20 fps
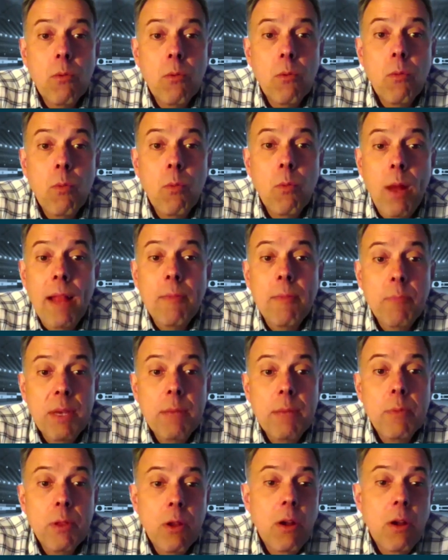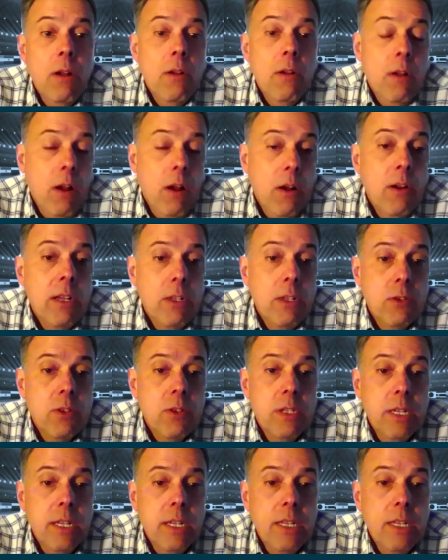when people are
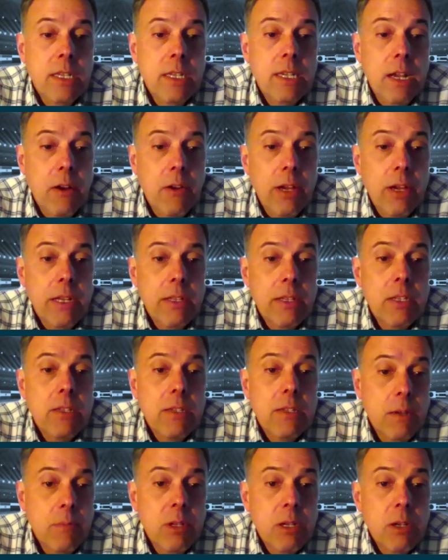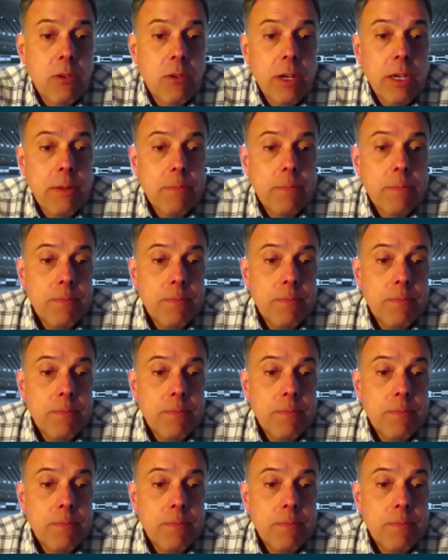interested in this area to some degree.